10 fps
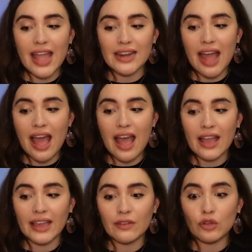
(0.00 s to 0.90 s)
and
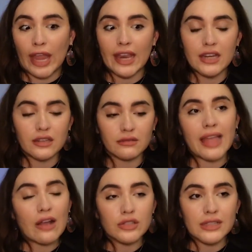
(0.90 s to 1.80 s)
I gained
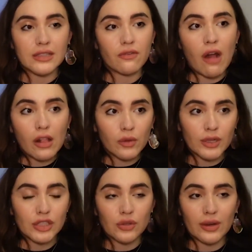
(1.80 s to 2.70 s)
thousands of
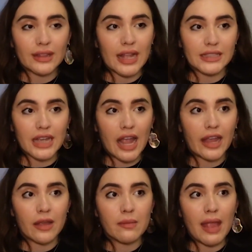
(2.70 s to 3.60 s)
followers during that time,